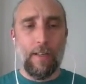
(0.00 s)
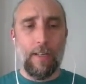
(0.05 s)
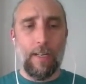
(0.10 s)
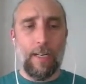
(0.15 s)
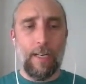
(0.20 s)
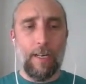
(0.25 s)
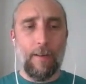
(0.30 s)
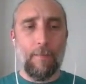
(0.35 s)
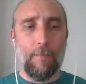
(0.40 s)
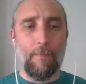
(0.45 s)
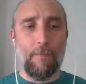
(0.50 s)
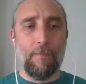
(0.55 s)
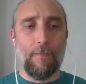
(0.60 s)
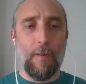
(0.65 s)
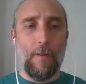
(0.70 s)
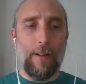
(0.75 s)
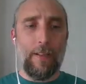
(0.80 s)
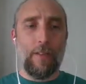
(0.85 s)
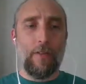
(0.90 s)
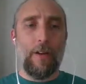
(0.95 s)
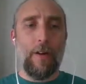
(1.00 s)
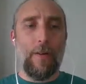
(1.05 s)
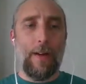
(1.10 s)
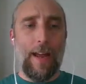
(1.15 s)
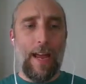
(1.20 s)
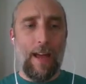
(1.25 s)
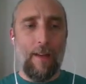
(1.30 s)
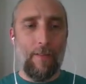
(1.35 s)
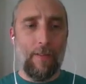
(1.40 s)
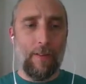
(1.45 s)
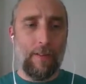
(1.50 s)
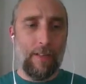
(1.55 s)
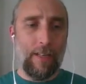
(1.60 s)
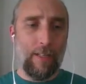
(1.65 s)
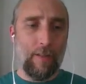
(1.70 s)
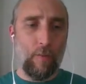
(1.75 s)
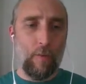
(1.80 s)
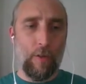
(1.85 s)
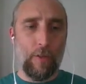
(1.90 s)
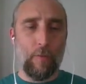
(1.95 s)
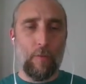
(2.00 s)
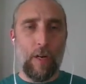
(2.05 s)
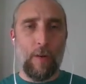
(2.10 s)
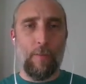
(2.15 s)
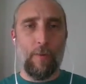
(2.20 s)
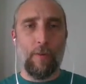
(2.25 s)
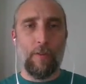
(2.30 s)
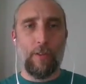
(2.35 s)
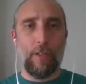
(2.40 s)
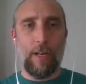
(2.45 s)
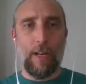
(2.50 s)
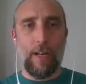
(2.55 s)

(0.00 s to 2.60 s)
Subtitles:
All right, so now I have this test word scramble